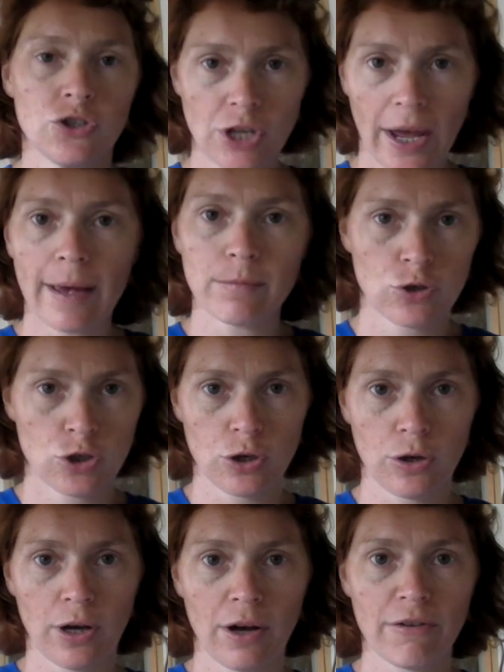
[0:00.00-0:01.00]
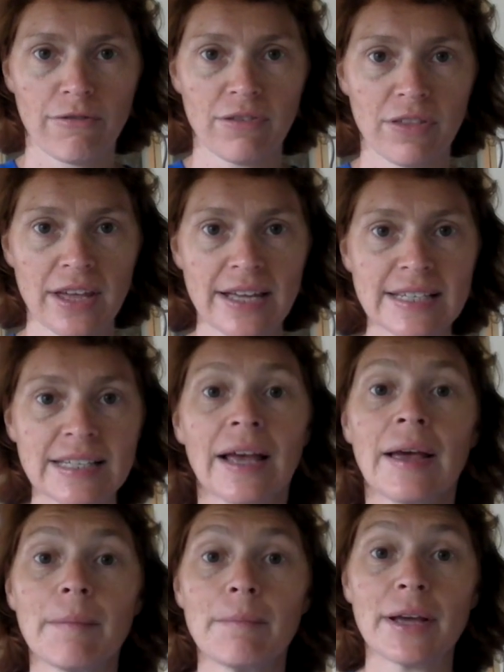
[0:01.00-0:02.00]
jam sugar for this
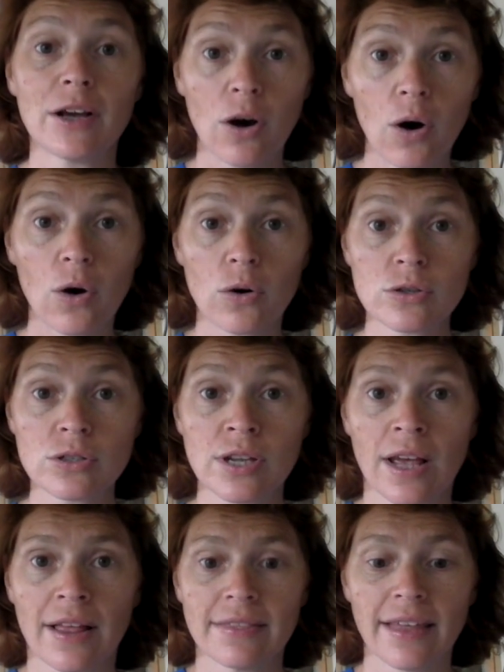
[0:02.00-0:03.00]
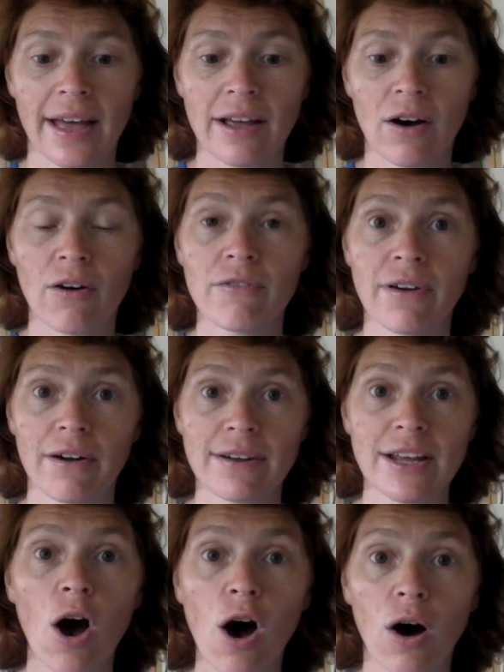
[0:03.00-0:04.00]
because they are
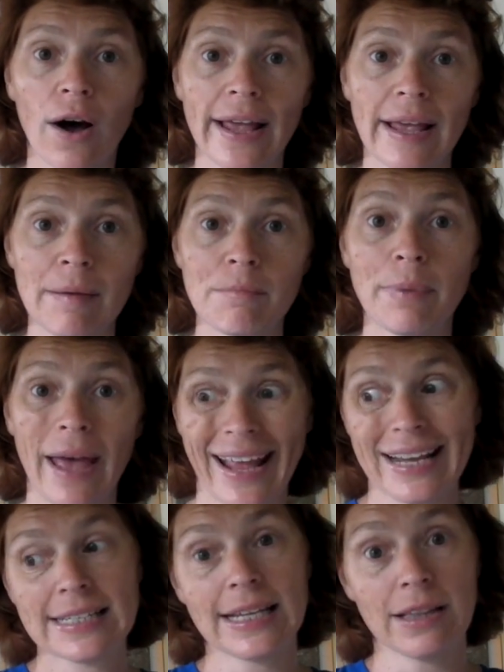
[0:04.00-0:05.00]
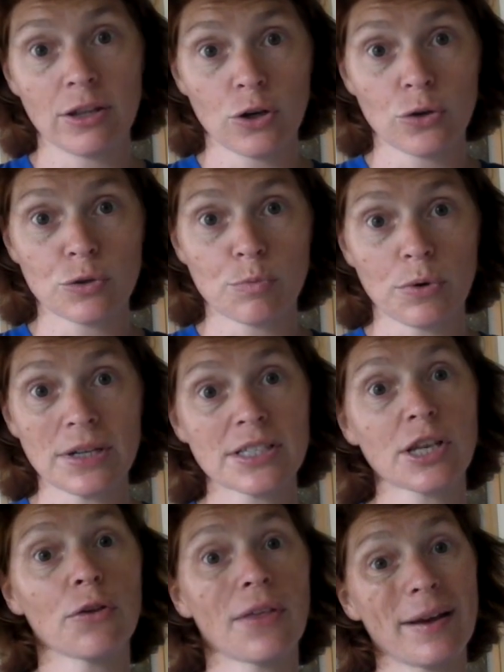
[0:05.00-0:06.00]
very high in pectin, the gooseberries,
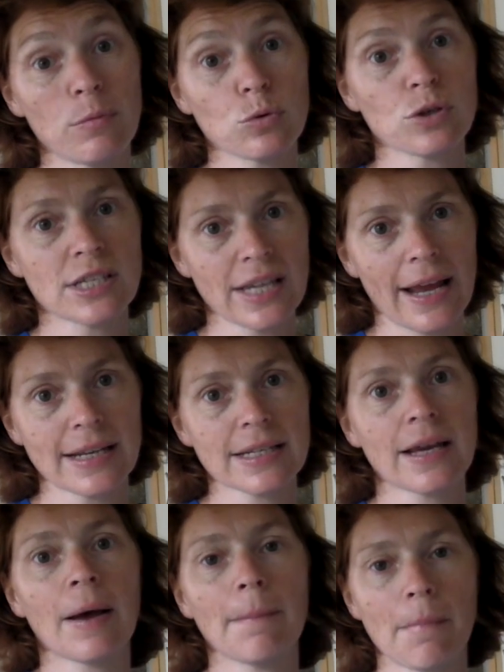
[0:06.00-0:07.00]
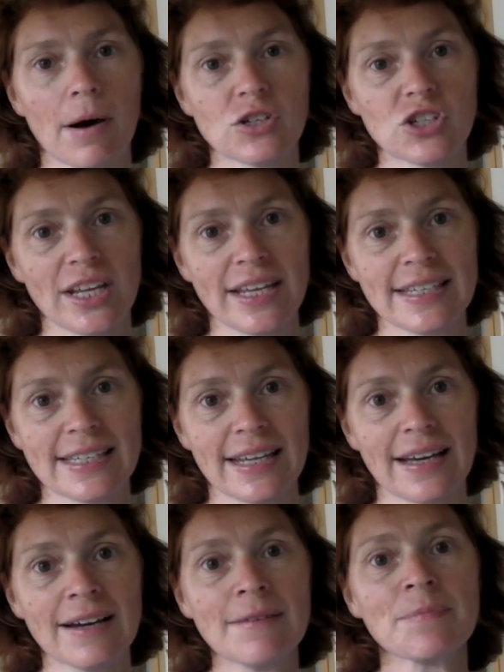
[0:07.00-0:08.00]
so they will set much
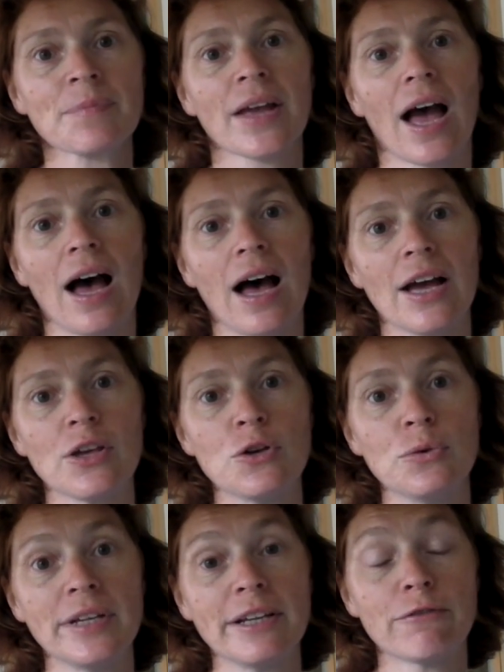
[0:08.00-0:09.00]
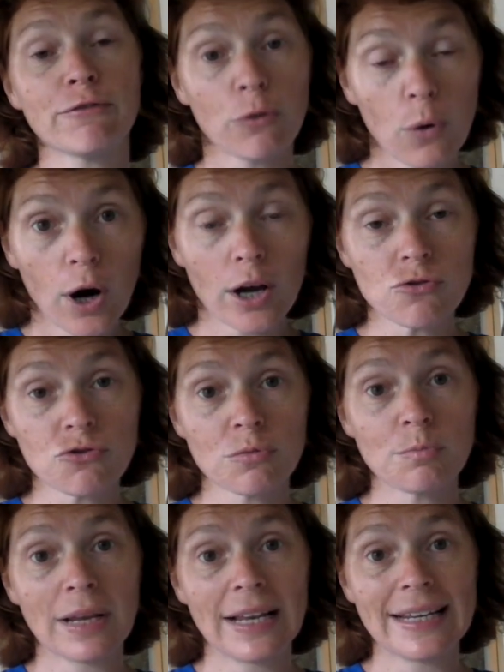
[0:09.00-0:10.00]
easier. You need 400
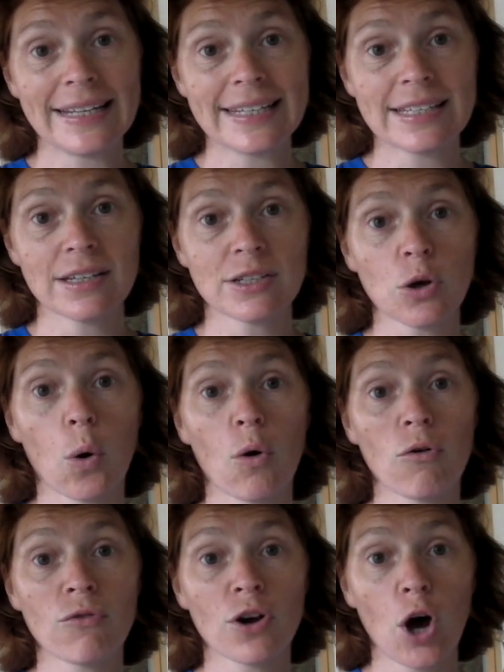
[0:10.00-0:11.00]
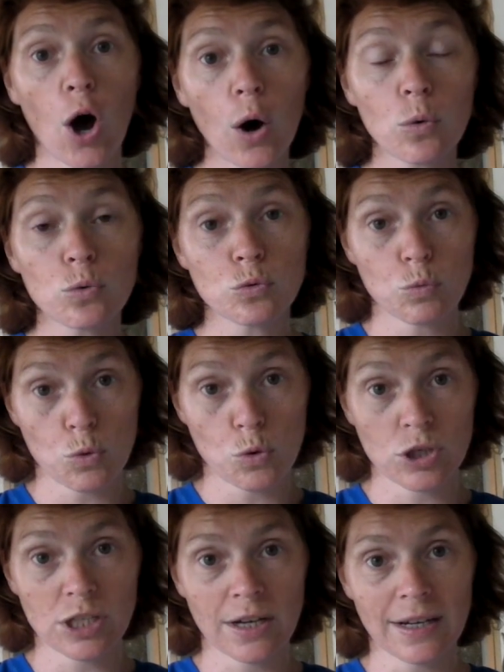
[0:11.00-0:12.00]
millilitres of cold
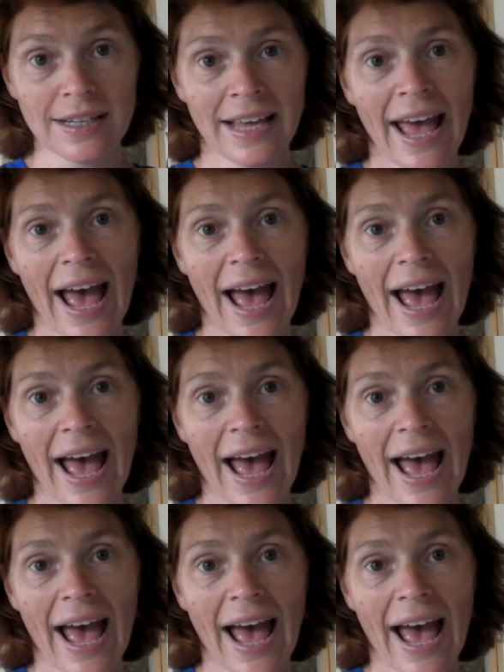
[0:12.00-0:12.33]
water,